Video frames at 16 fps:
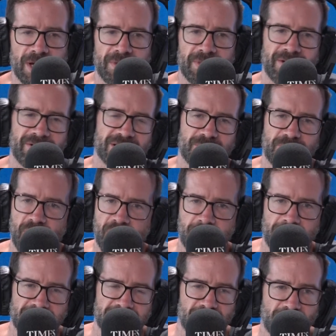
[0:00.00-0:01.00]
and they're
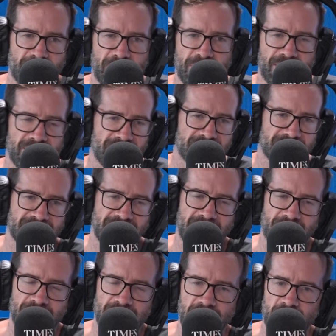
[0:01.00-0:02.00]
experimenting with things and
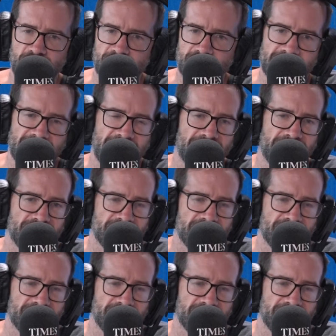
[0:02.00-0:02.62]
how they look and how they